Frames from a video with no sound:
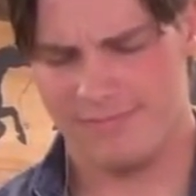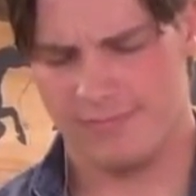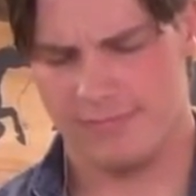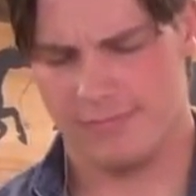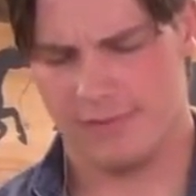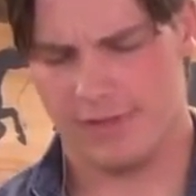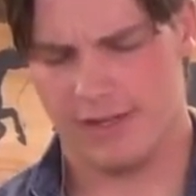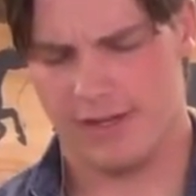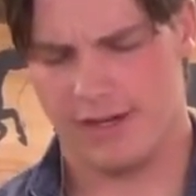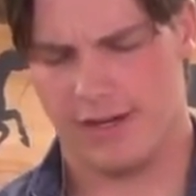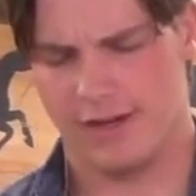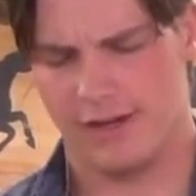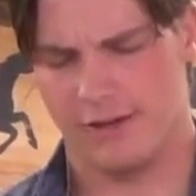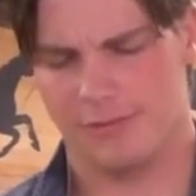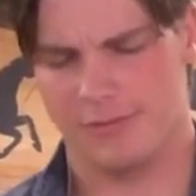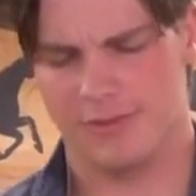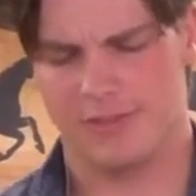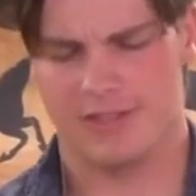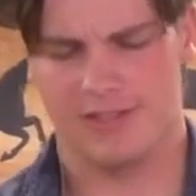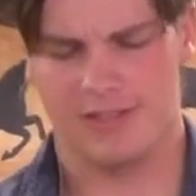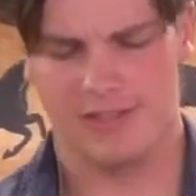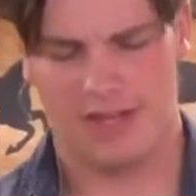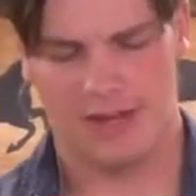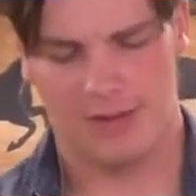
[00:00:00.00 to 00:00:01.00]
God, help
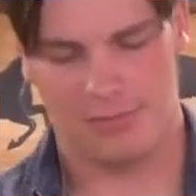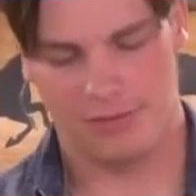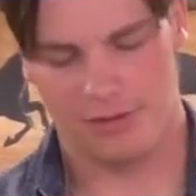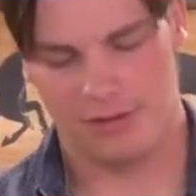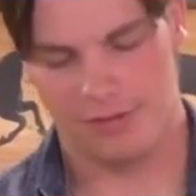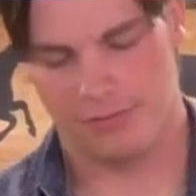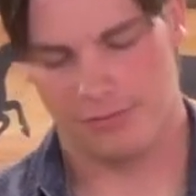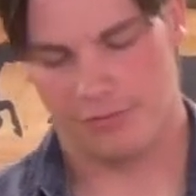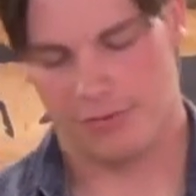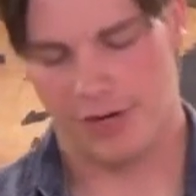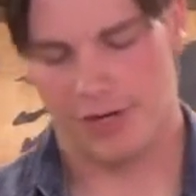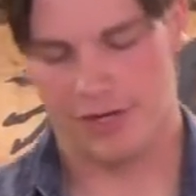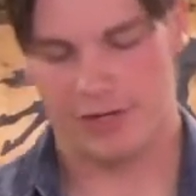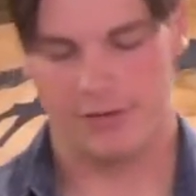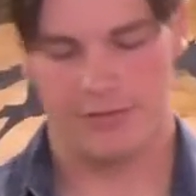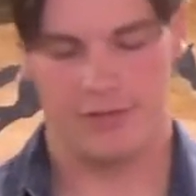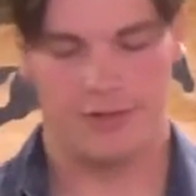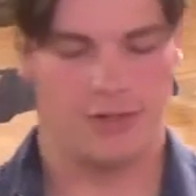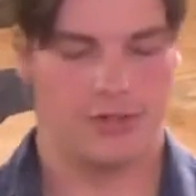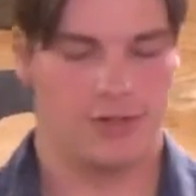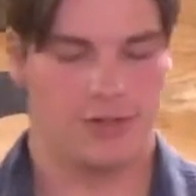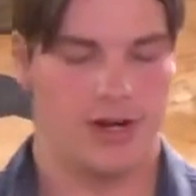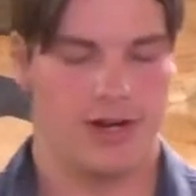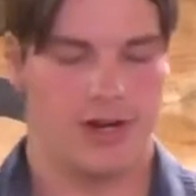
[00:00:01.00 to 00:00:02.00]
us to not be afraid of the
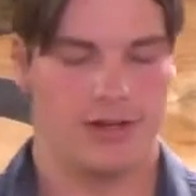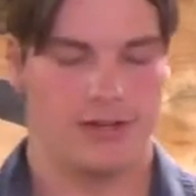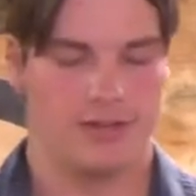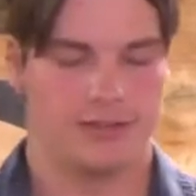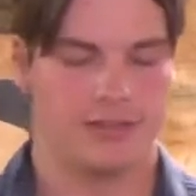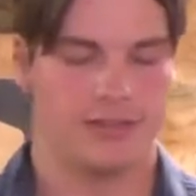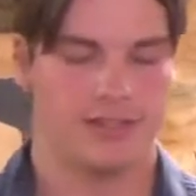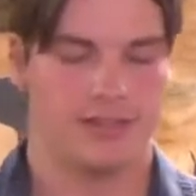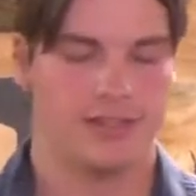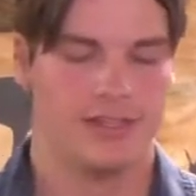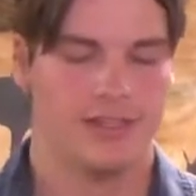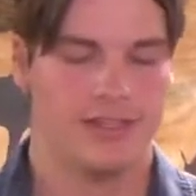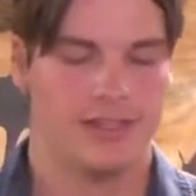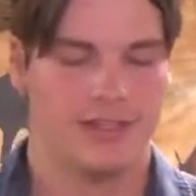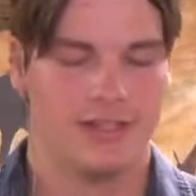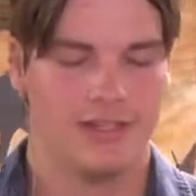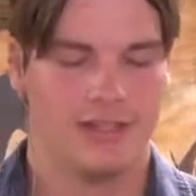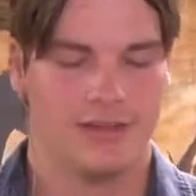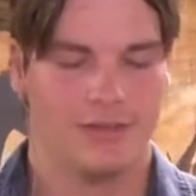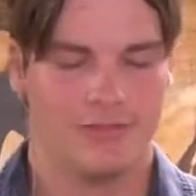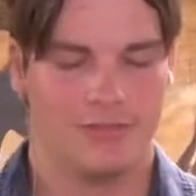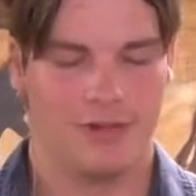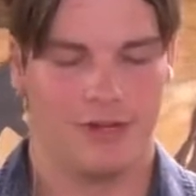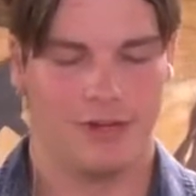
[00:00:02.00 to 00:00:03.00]
trials,
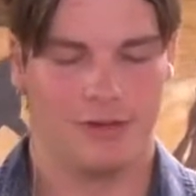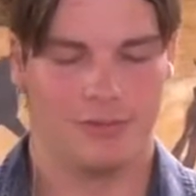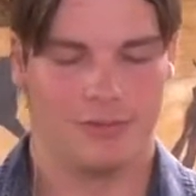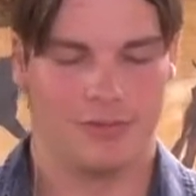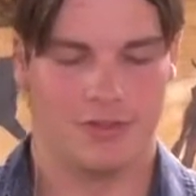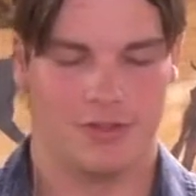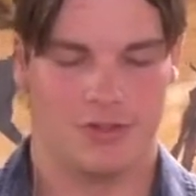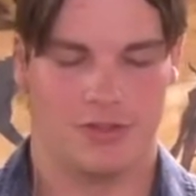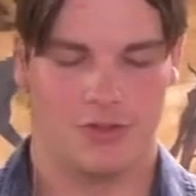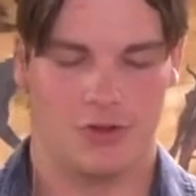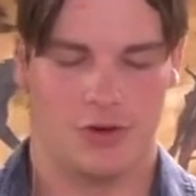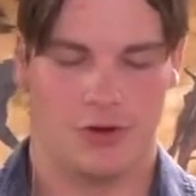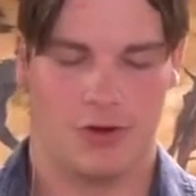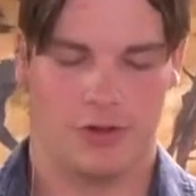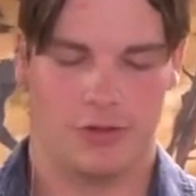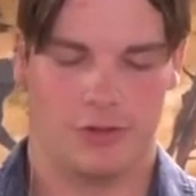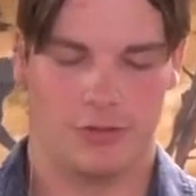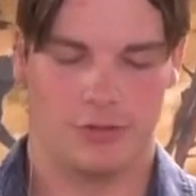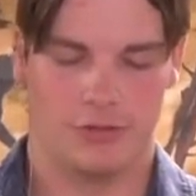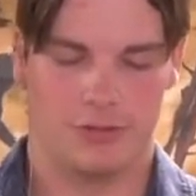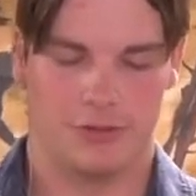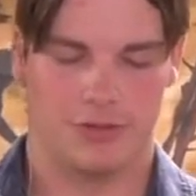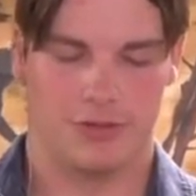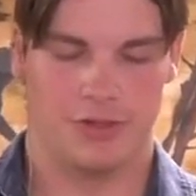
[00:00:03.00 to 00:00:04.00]
but help us to draw
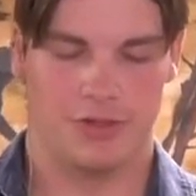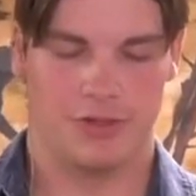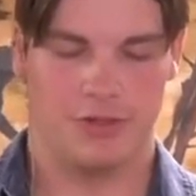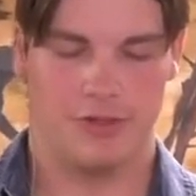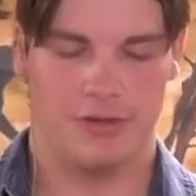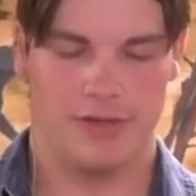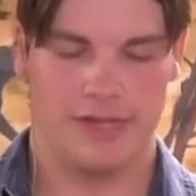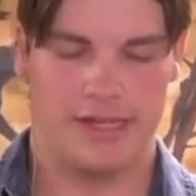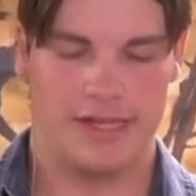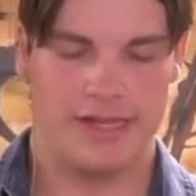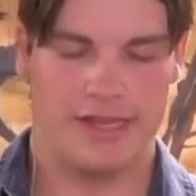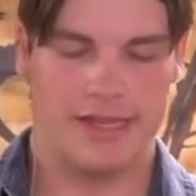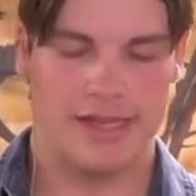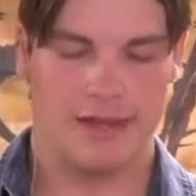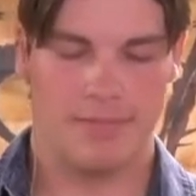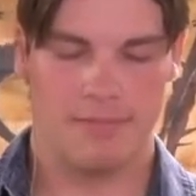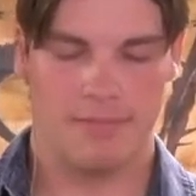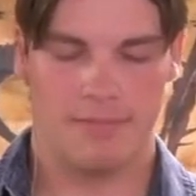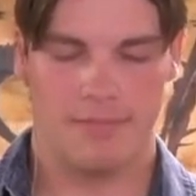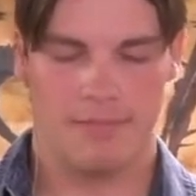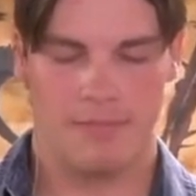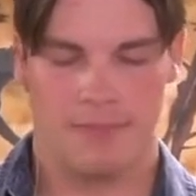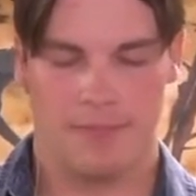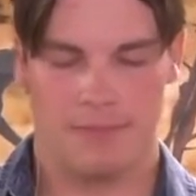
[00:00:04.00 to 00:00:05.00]
closer to you in them,
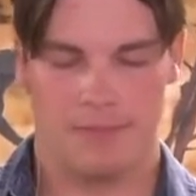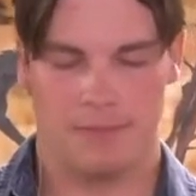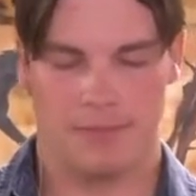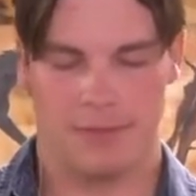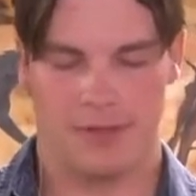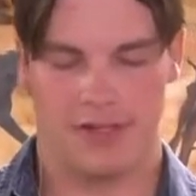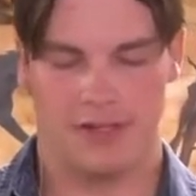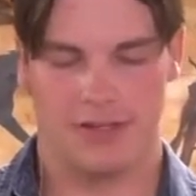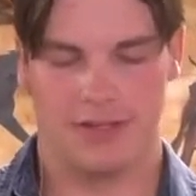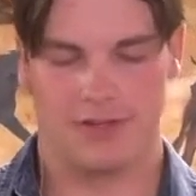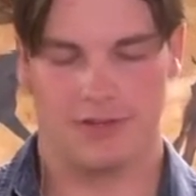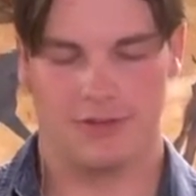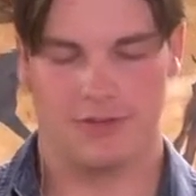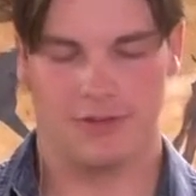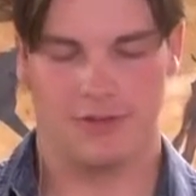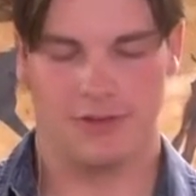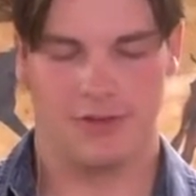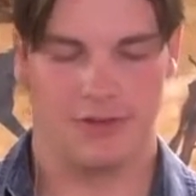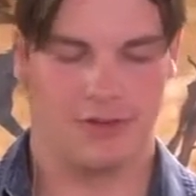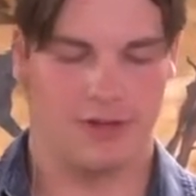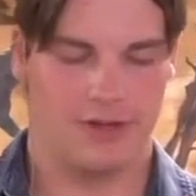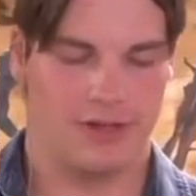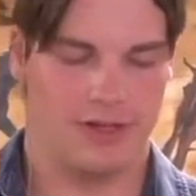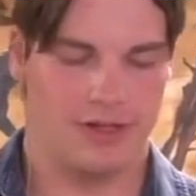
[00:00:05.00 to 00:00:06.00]
because we know
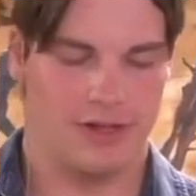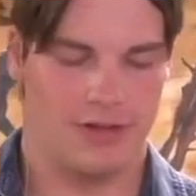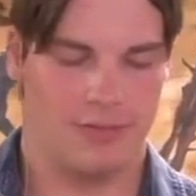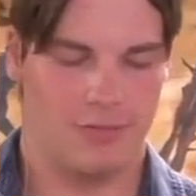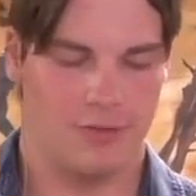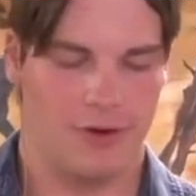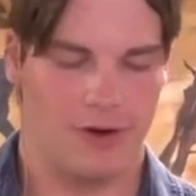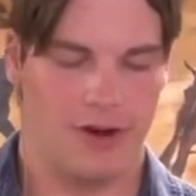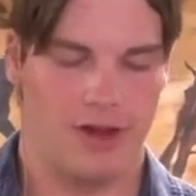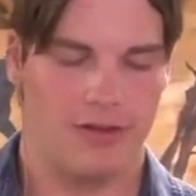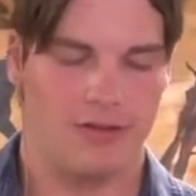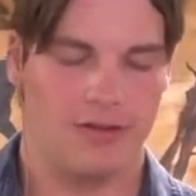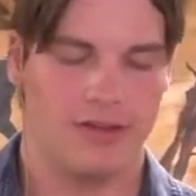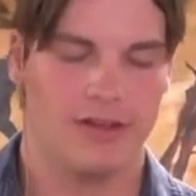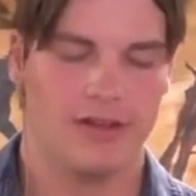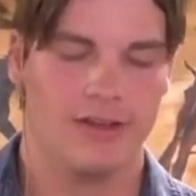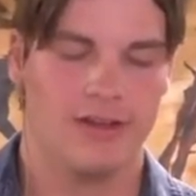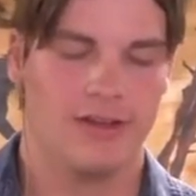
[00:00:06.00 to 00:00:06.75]
they're going to come around.